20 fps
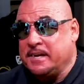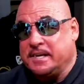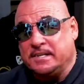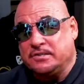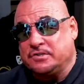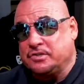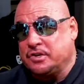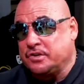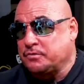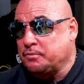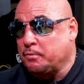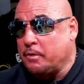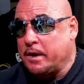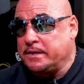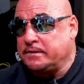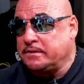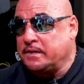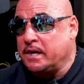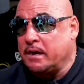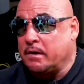He's just
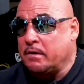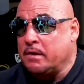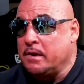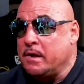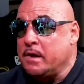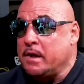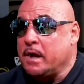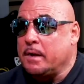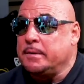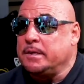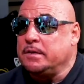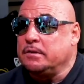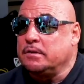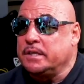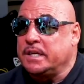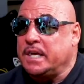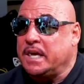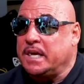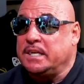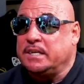right there. I mean,
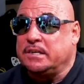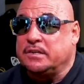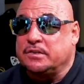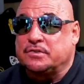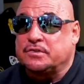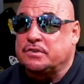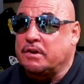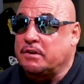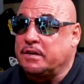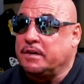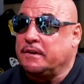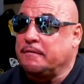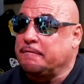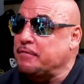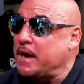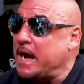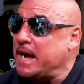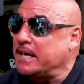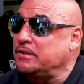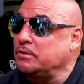Lee Haney could suck in a
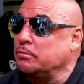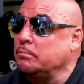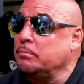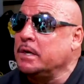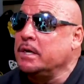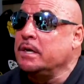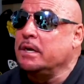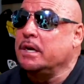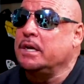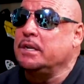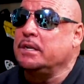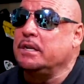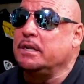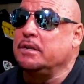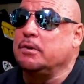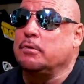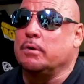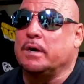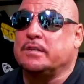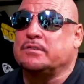vacuum, and
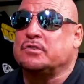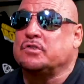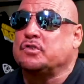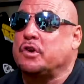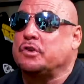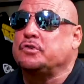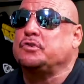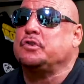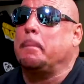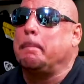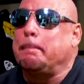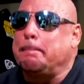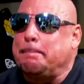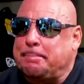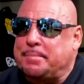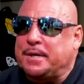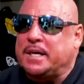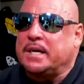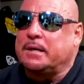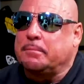you know, it's such a
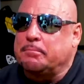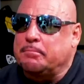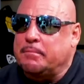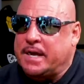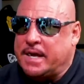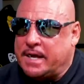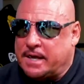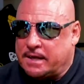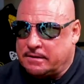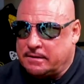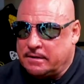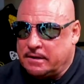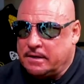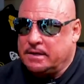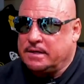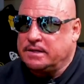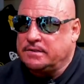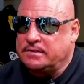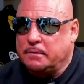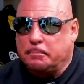big man.
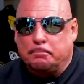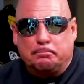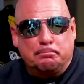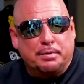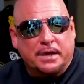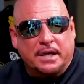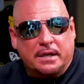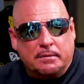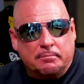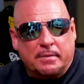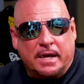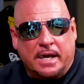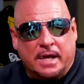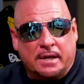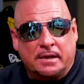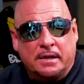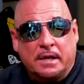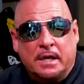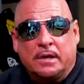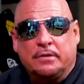He's a big
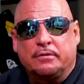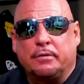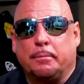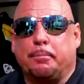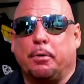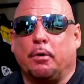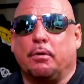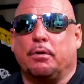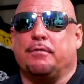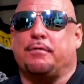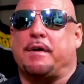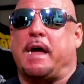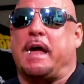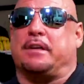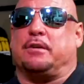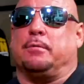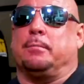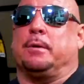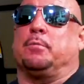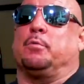man to pull a
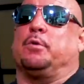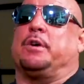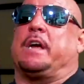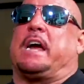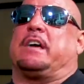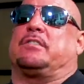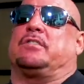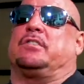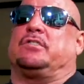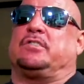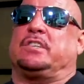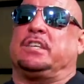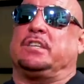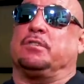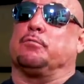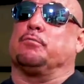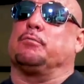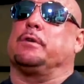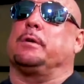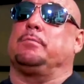vacuum, and we actually see
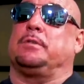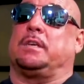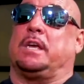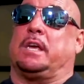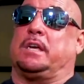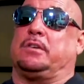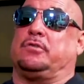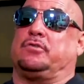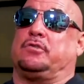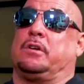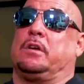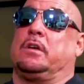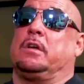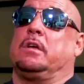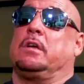the rib cage.